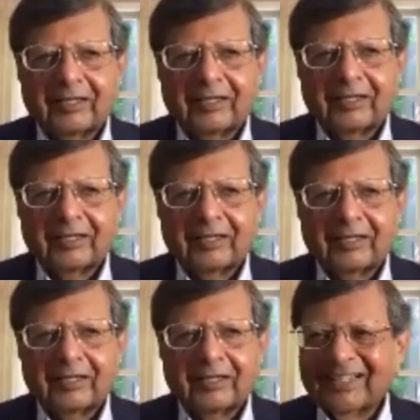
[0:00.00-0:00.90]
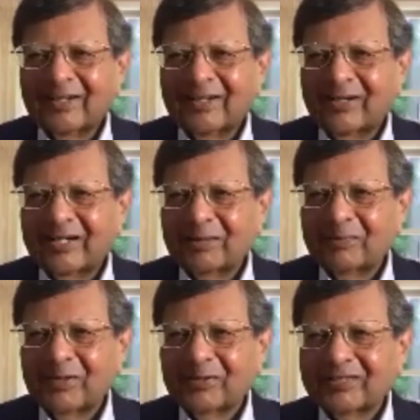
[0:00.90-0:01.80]
In other words,
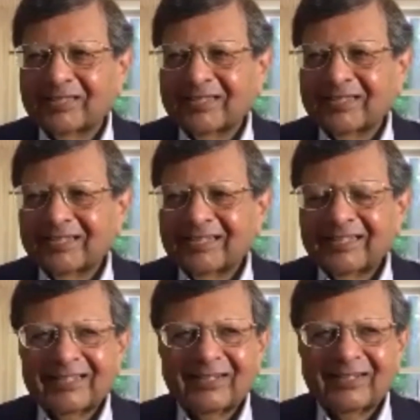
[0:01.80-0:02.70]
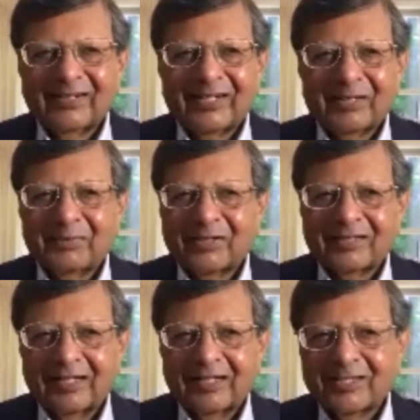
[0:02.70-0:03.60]
learn about
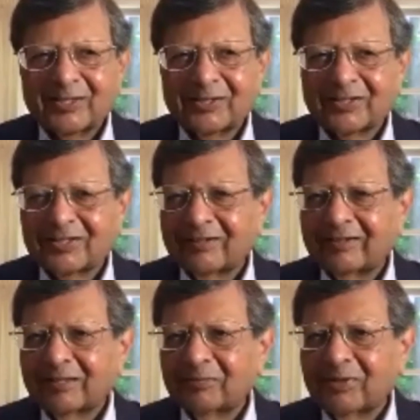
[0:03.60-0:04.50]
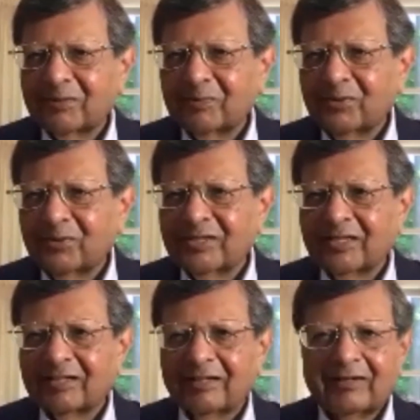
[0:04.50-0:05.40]
cultures, learn about music,
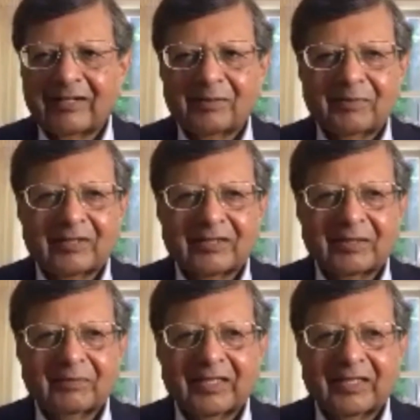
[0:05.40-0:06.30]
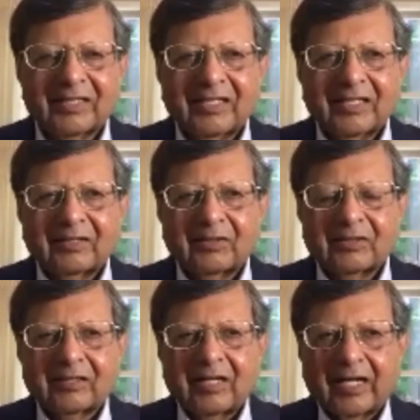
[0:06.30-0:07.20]
learn about something, because the
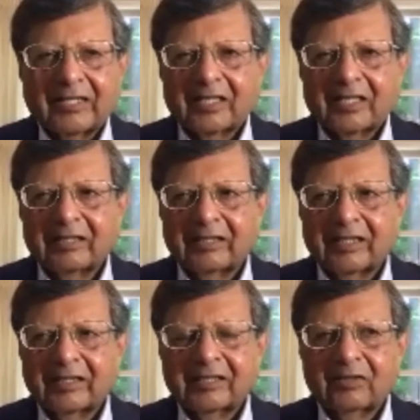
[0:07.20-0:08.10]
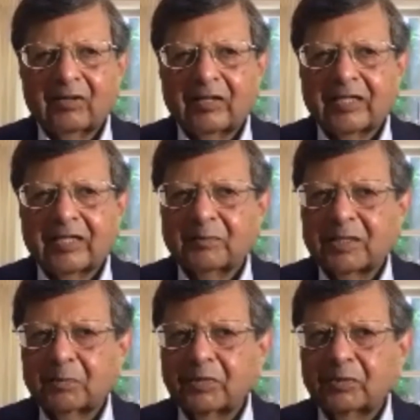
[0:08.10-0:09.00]
dots are connected not as much
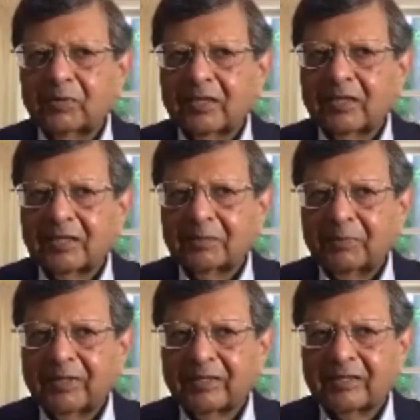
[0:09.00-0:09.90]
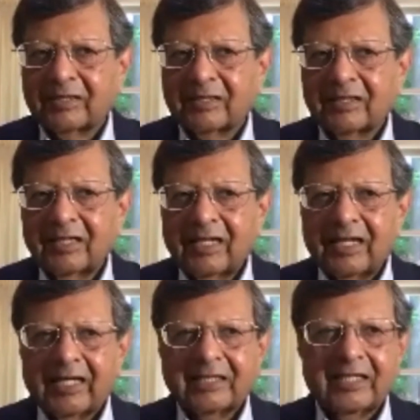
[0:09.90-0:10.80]
between disciplines as they
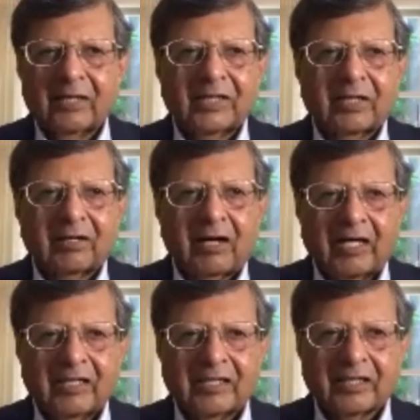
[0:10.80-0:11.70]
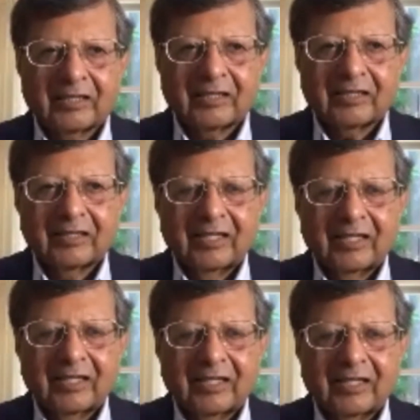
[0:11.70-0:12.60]
are with a context
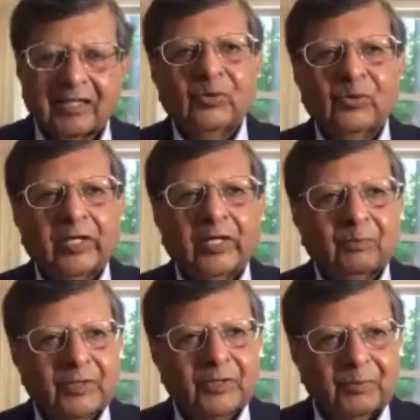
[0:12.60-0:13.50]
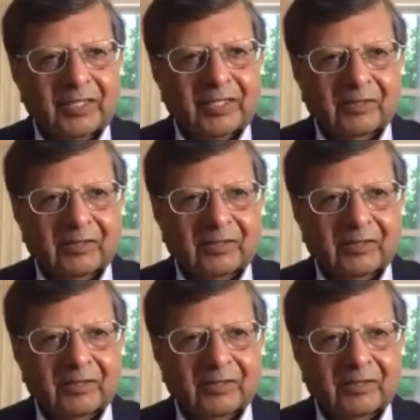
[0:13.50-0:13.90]
and a view and a perspective.